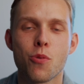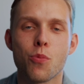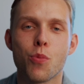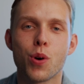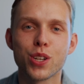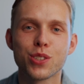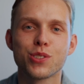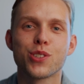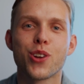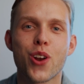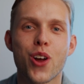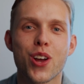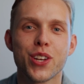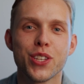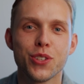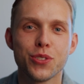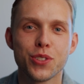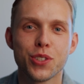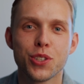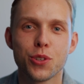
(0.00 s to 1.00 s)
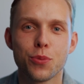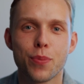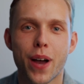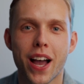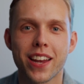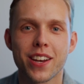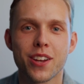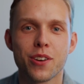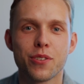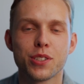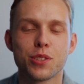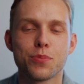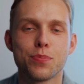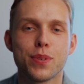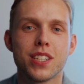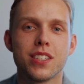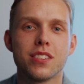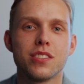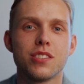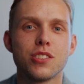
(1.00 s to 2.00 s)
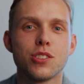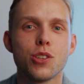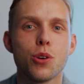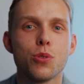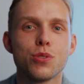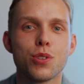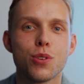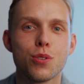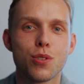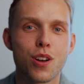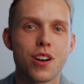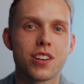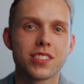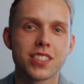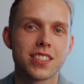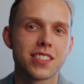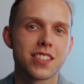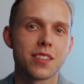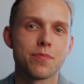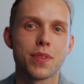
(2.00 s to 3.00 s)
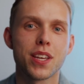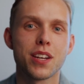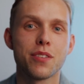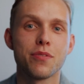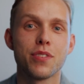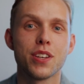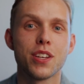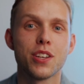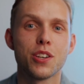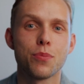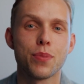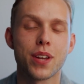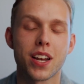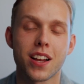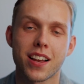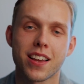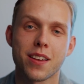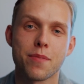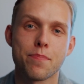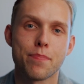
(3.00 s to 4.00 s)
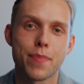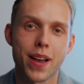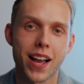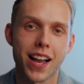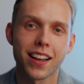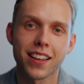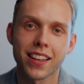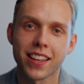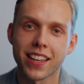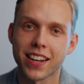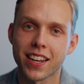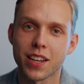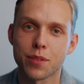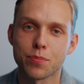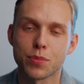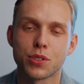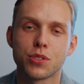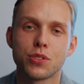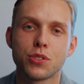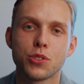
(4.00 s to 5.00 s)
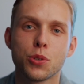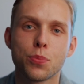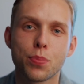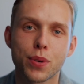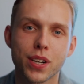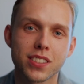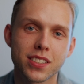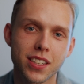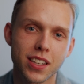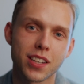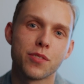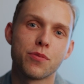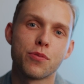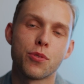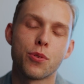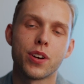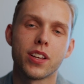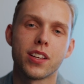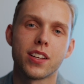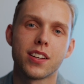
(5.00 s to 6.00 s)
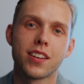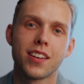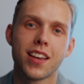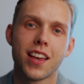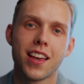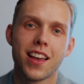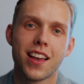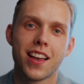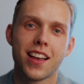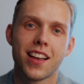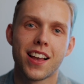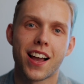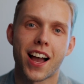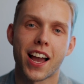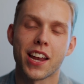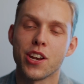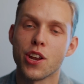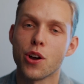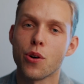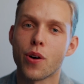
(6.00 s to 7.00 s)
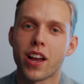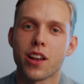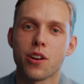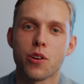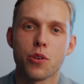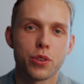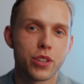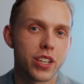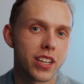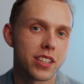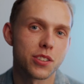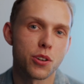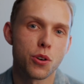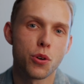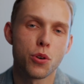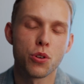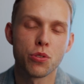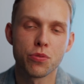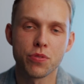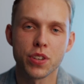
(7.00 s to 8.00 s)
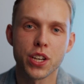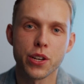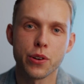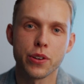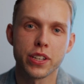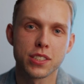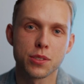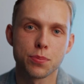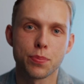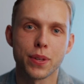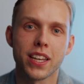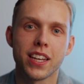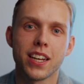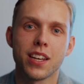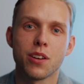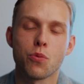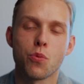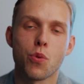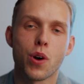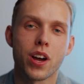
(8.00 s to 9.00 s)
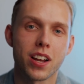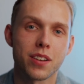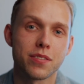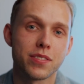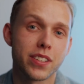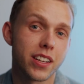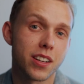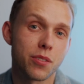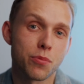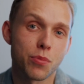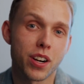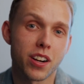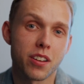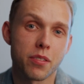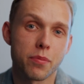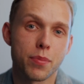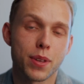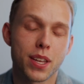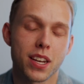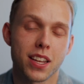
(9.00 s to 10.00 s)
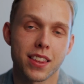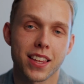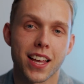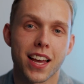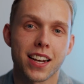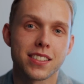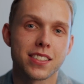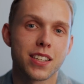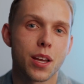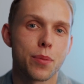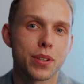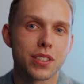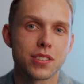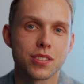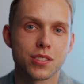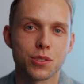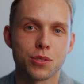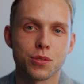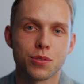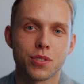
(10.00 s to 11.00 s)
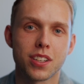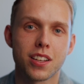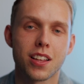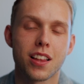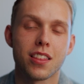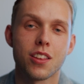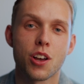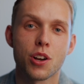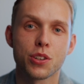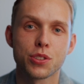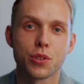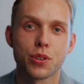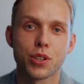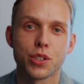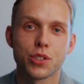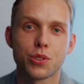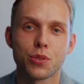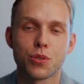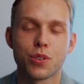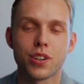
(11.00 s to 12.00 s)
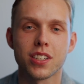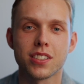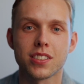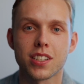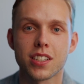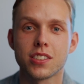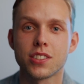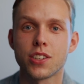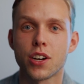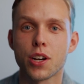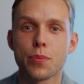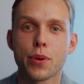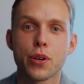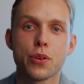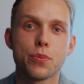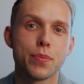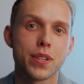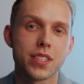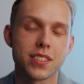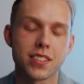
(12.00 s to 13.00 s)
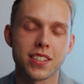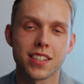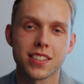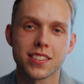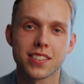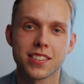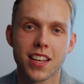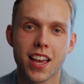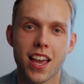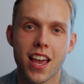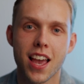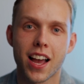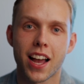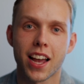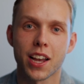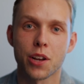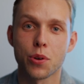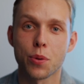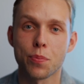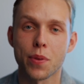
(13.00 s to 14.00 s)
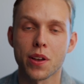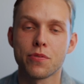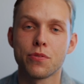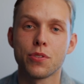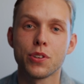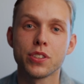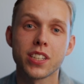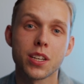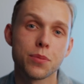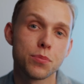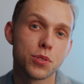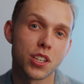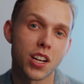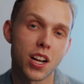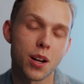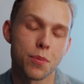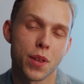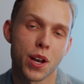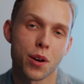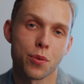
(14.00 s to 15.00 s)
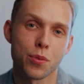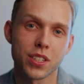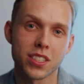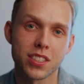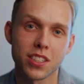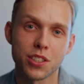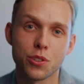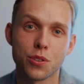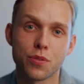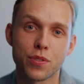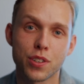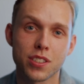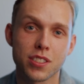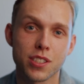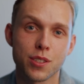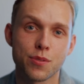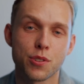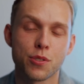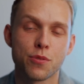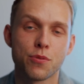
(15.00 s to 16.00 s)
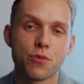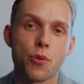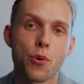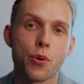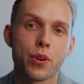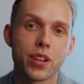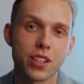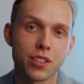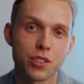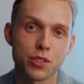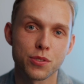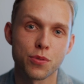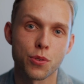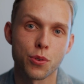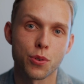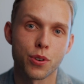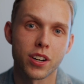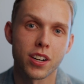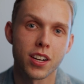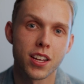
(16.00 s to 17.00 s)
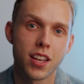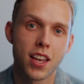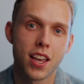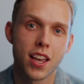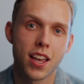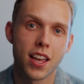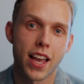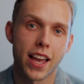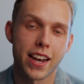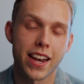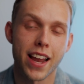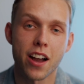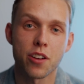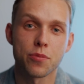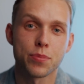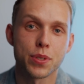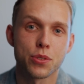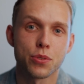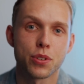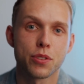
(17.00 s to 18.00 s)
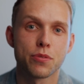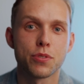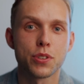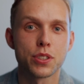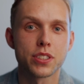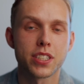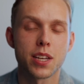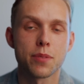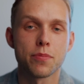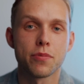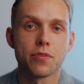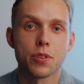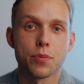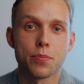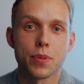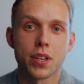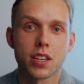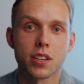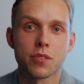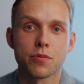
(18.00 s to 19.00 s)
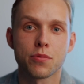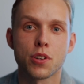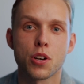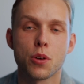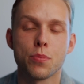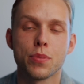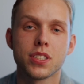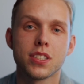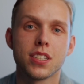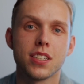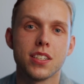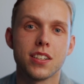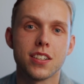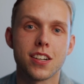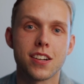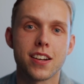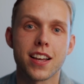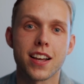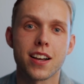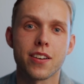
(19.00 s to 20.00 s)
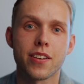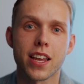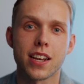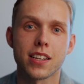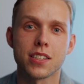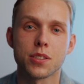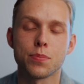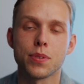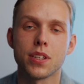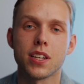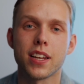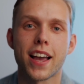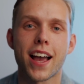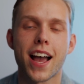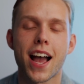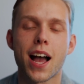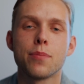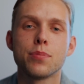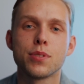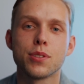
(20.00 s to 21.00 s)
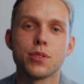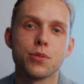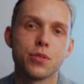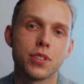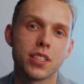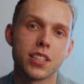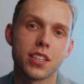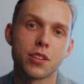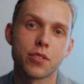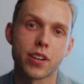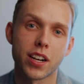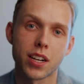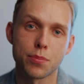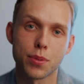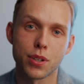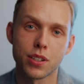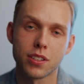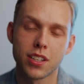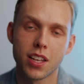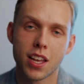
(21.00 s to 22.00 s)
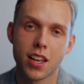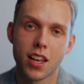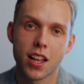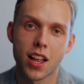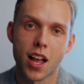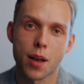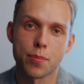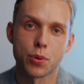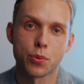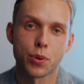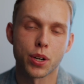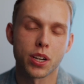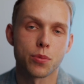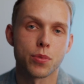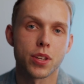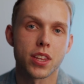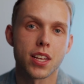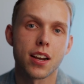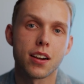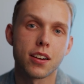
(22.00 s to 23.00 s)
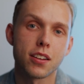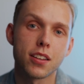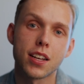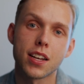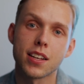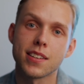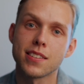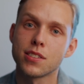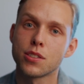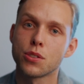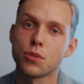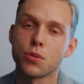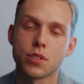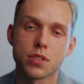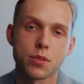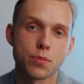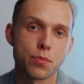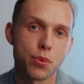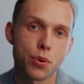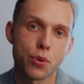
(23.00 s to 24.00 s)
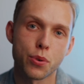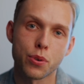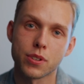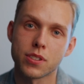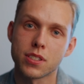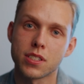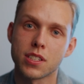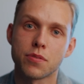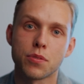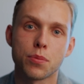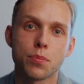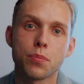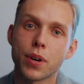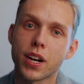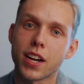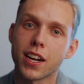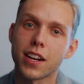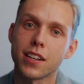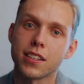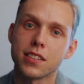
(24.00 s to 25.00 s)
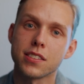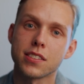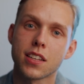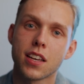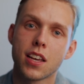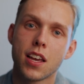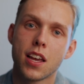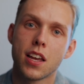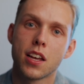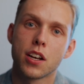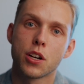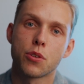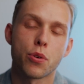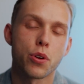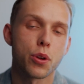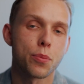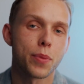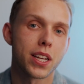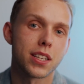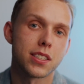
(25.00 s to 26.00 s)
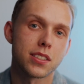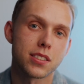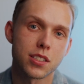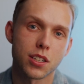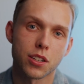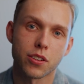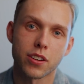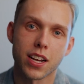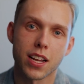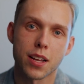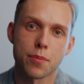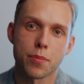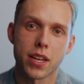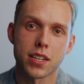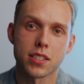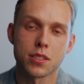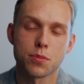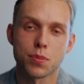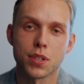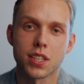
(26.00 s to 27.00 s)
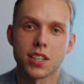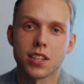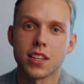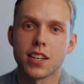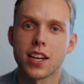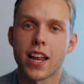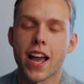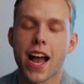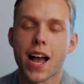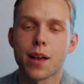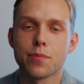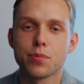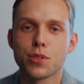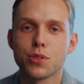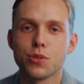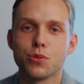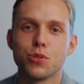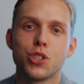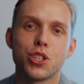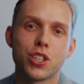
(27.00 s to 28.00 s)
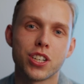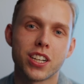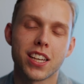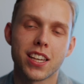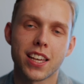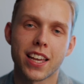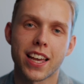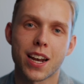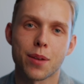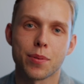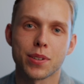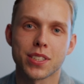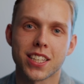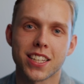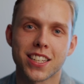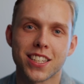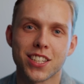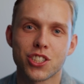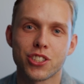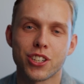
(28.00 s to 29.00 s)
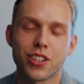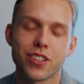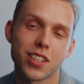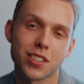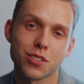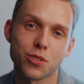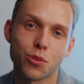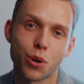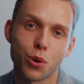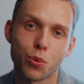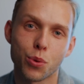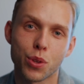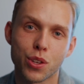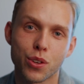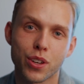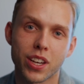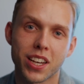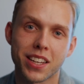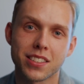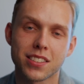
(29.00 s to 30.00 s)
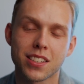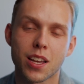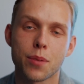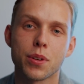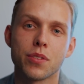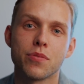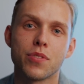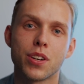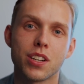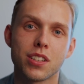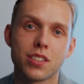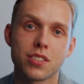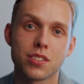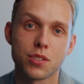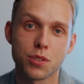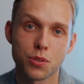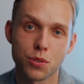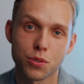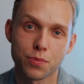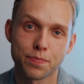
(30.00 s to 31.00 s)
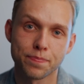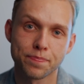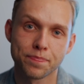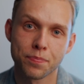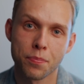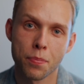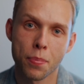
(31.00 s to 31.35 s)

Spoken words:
What is going on, YouTube? I know it's been so long since I made a video, but I am back and I'm super excited for it. I know I owe you guys a whole video explaining what I've done and where I've been, and that is coming soon. Long story short is I started my own business. I quit my full-time job that I went to university for 4 years for, and now I've been doing full-time filmmaking for almost a year now, and it's been absolutely incredible. I've been working with airlines, tourism boards, different brands, growing my Instagram, and it's been an absolute journey, and I'm excited to share that story with you guys coming very soon.